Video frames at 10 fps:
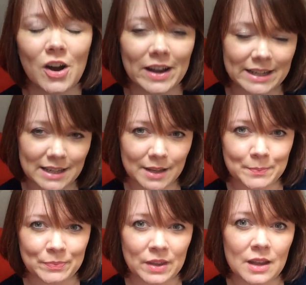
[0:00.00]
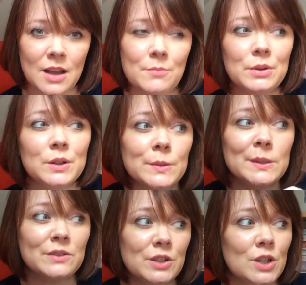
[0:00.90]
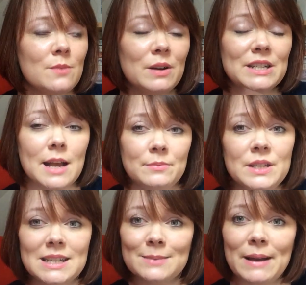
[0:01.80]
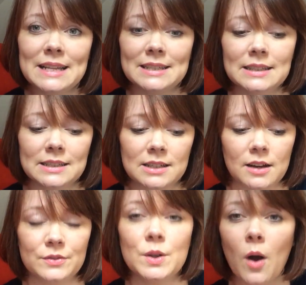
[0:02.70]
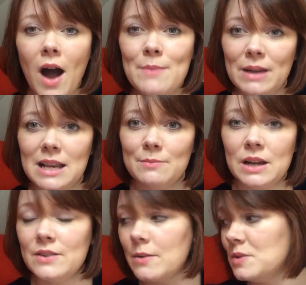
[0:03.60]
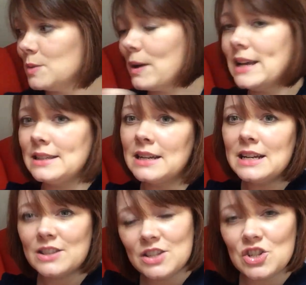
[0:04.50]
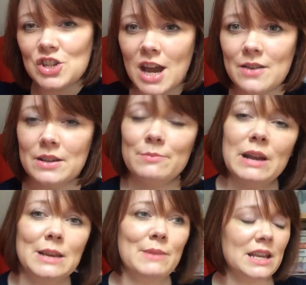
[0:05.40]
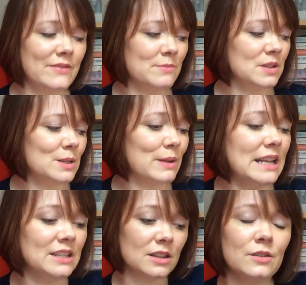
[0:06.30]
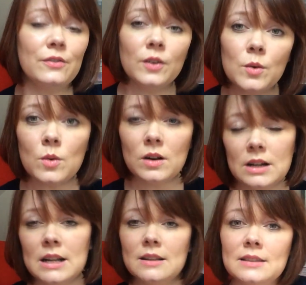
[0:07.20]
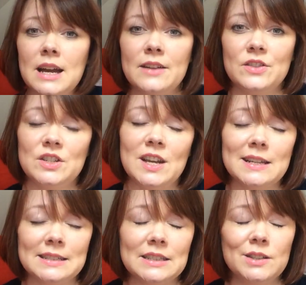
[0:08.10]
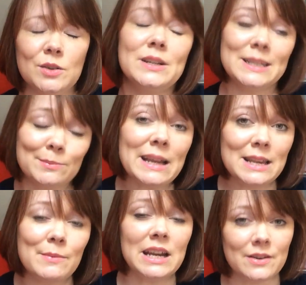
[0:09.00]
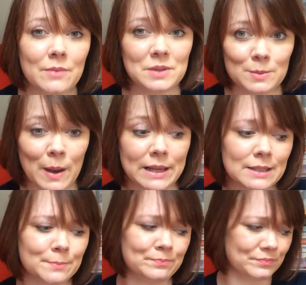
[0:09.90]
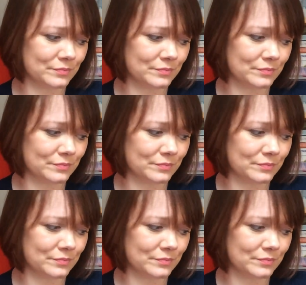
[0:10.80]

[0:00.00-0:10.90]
Tiny. Because there is so much empty space and stuff. So I'm mainly made of empty space, this chair is mainly made of empty space, the floor that the chair is sitting on is mainly made of empty space.